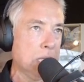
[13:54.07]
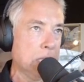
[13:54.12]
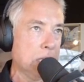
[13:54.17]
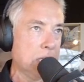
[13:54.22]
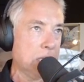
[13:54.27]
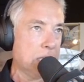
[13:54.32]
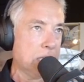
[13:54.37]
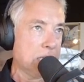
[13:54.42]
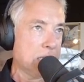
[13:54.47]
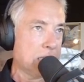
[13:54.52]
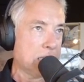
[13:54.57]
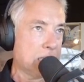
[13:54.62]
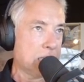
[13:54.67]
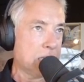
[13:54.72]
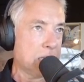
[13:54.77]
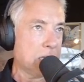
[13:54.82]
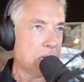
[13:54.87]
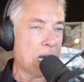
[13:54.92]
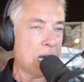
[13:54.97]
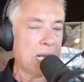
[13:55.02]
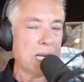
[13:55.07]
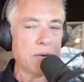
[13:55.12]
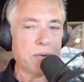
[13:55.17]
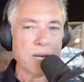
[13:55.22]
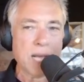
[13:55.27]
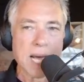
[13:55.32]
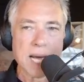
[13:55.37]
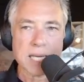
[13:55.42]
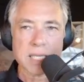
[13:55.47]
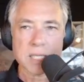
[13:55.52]
that highly
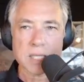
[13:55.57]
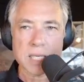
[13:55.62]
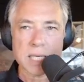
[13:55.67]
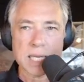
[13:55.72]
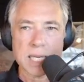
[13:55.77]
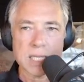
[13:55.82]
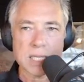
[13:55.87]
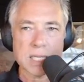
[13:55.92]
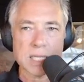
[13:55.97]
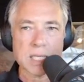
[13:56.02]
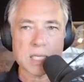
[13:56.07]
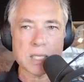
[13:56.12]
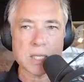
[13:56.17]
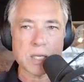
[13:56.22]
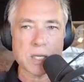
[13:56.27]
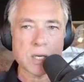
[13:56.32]
reacts against,